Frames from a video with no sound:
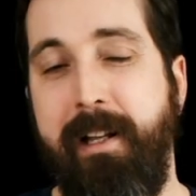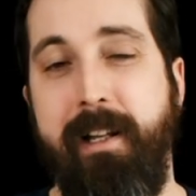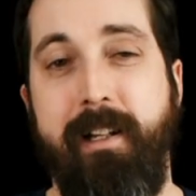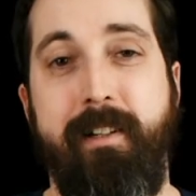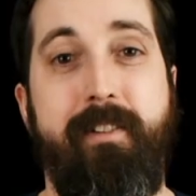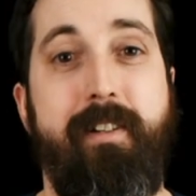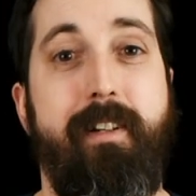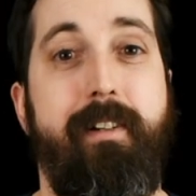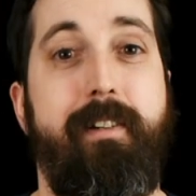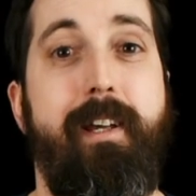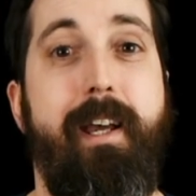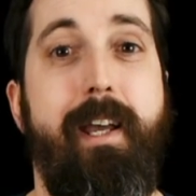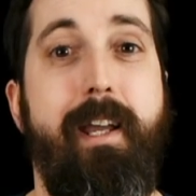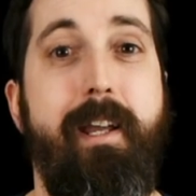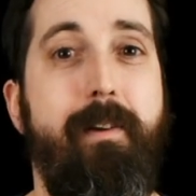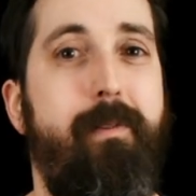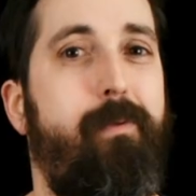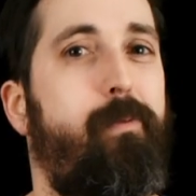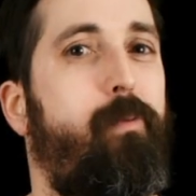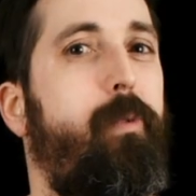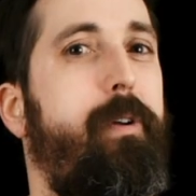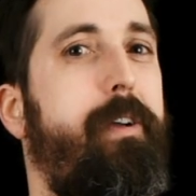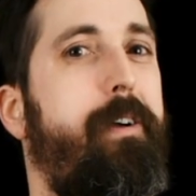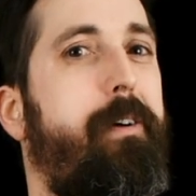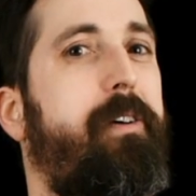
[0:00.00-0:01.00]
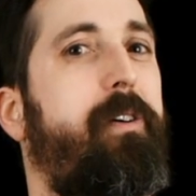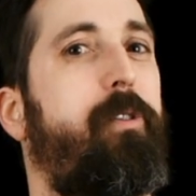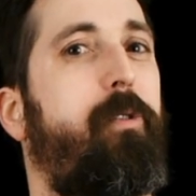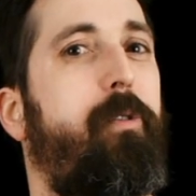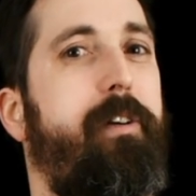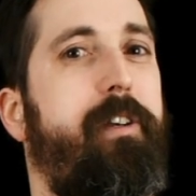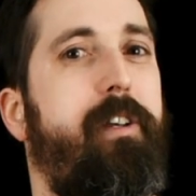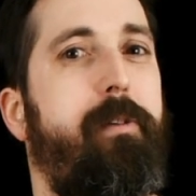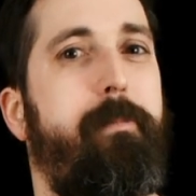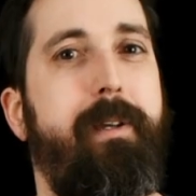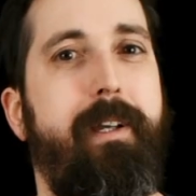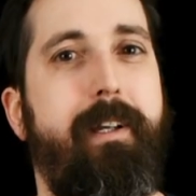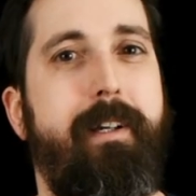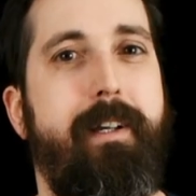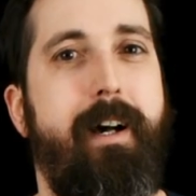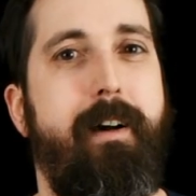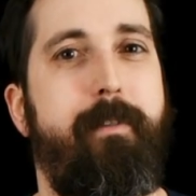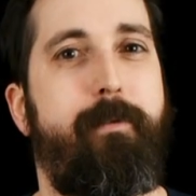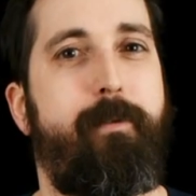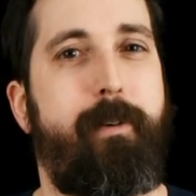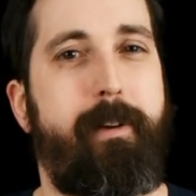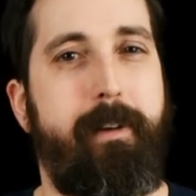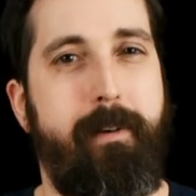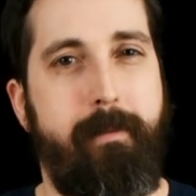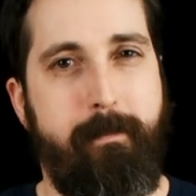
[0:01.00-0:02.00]
Today we are going to be
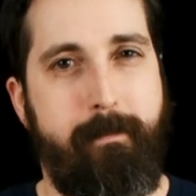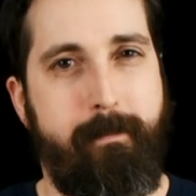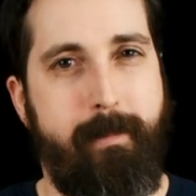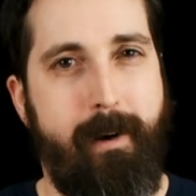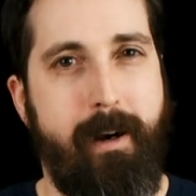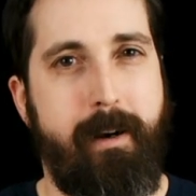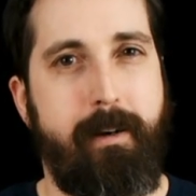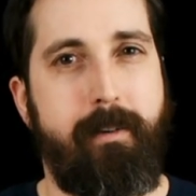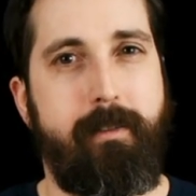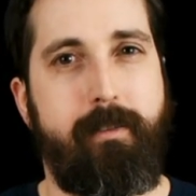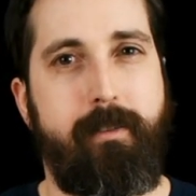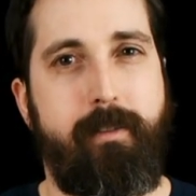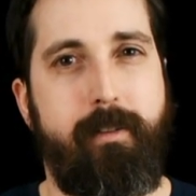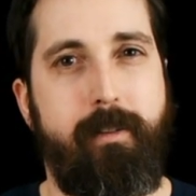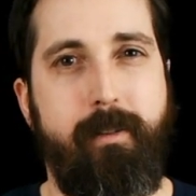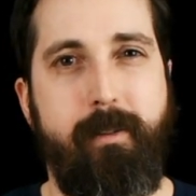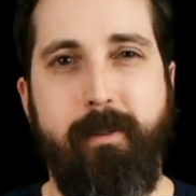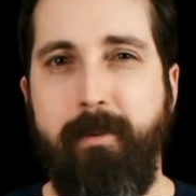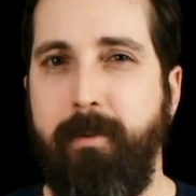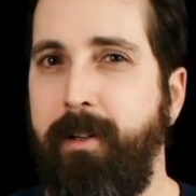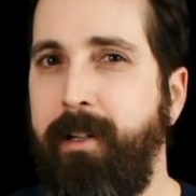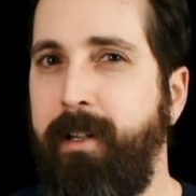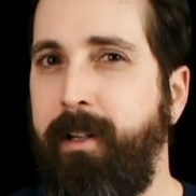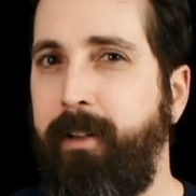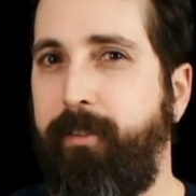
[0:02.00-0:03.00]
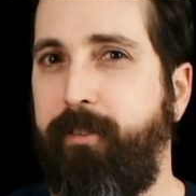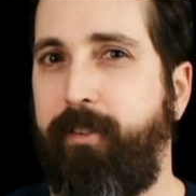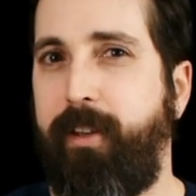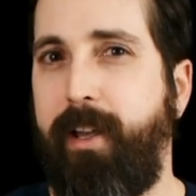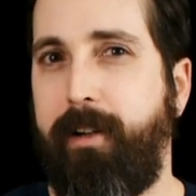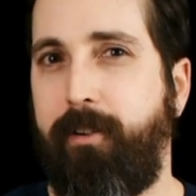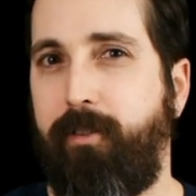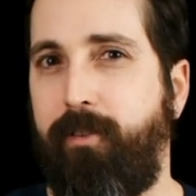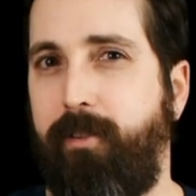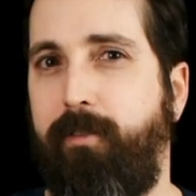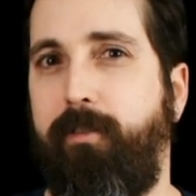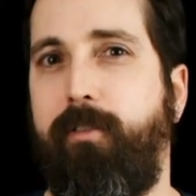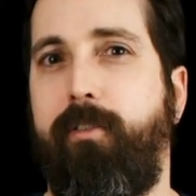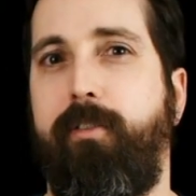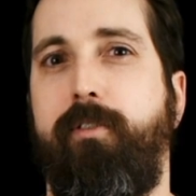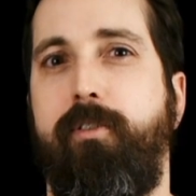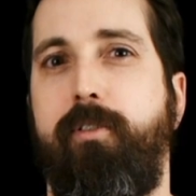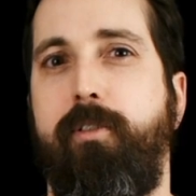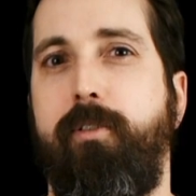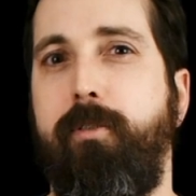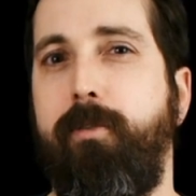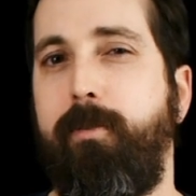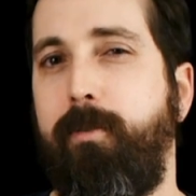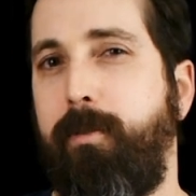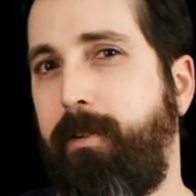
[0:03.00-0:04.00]
covering part two, sections
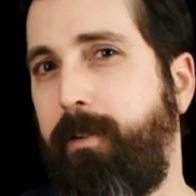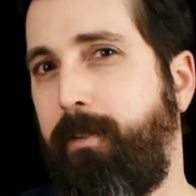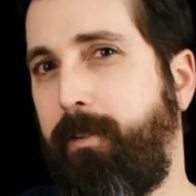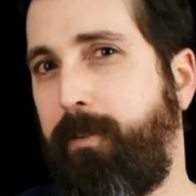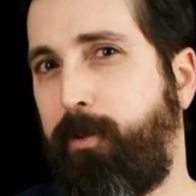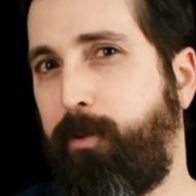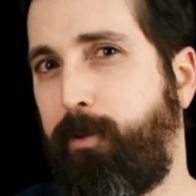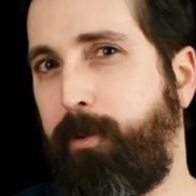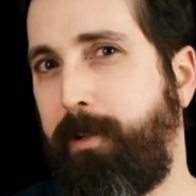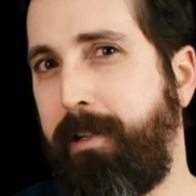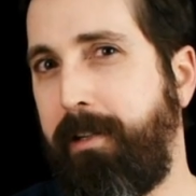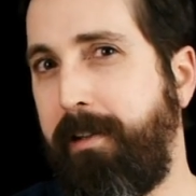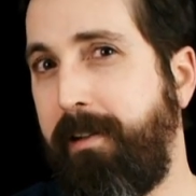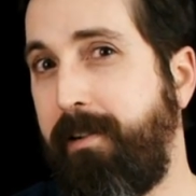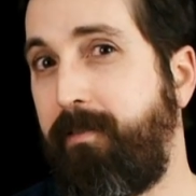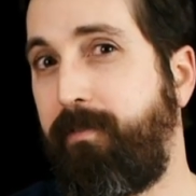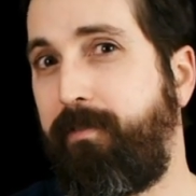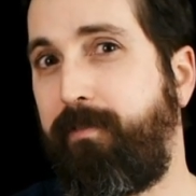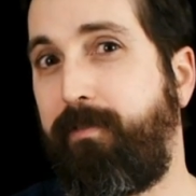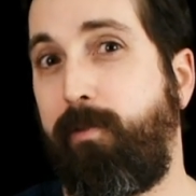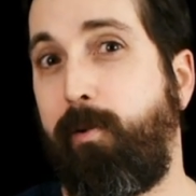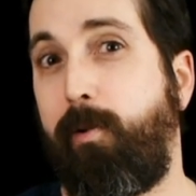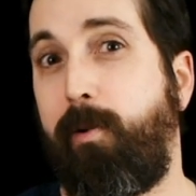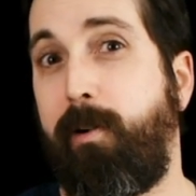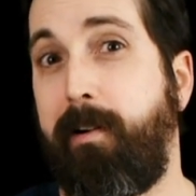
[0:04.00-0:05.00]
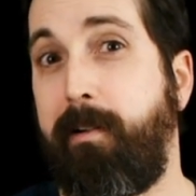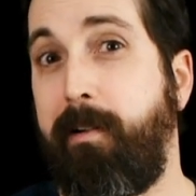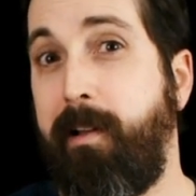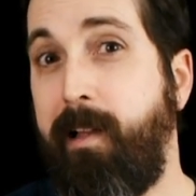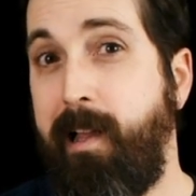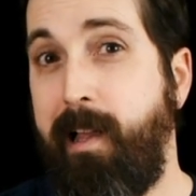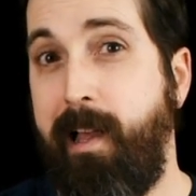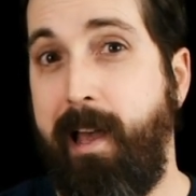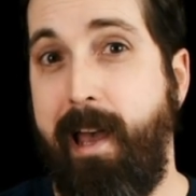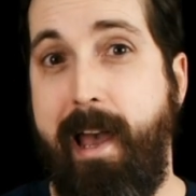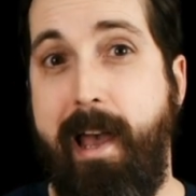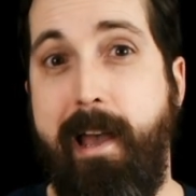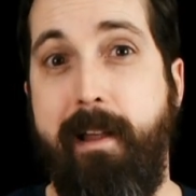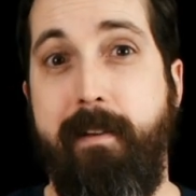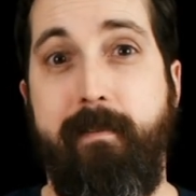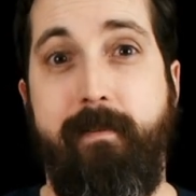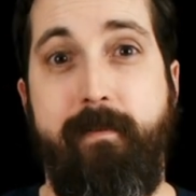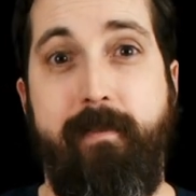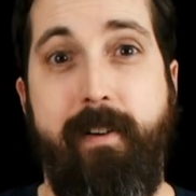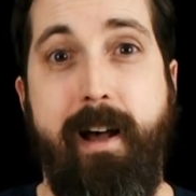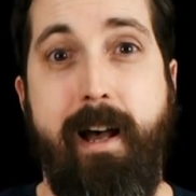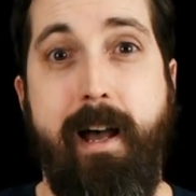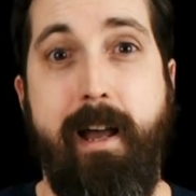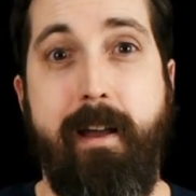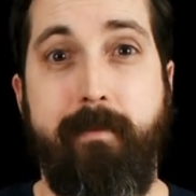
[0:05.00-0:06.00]
two, three, four, and
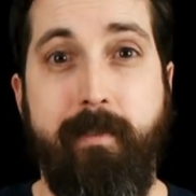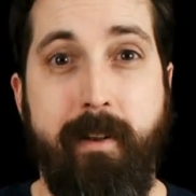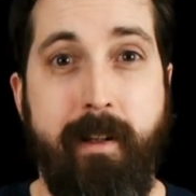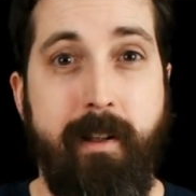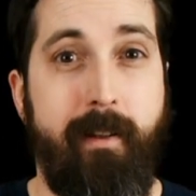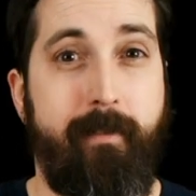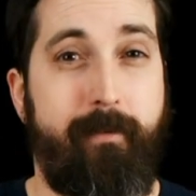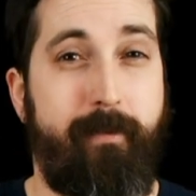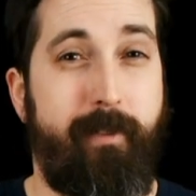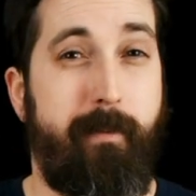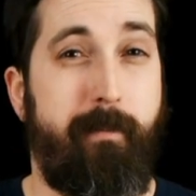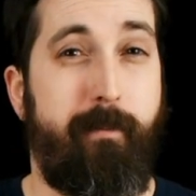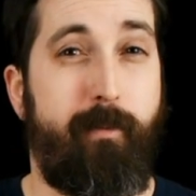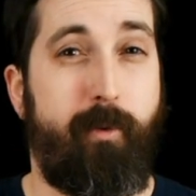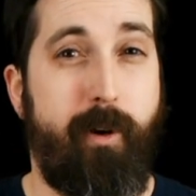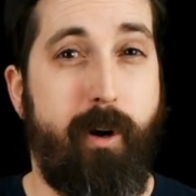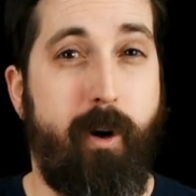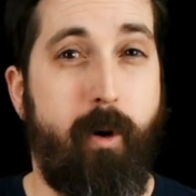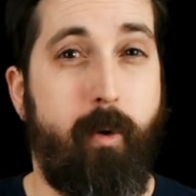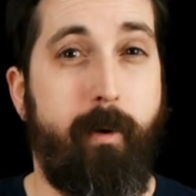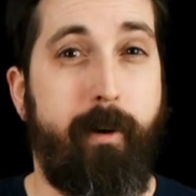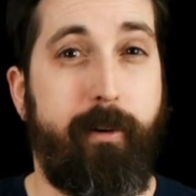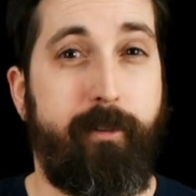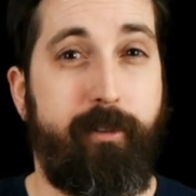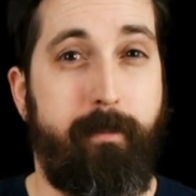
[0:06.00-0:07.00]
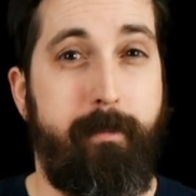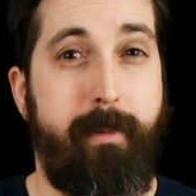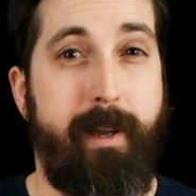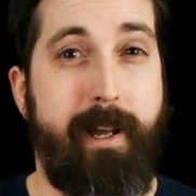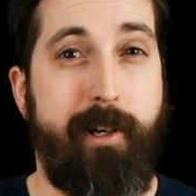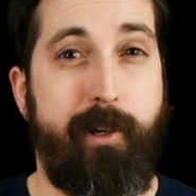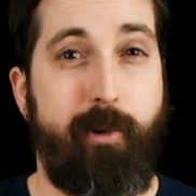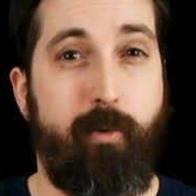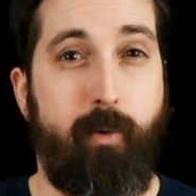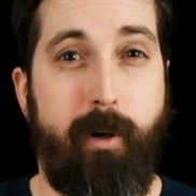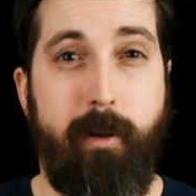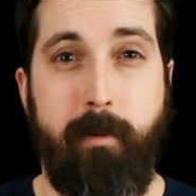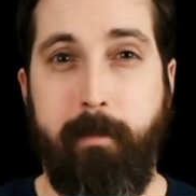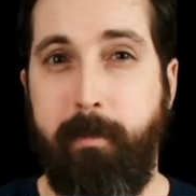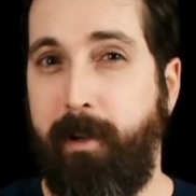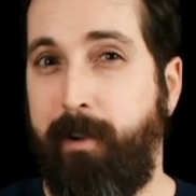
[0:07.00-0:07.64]
five from Roworth's manual.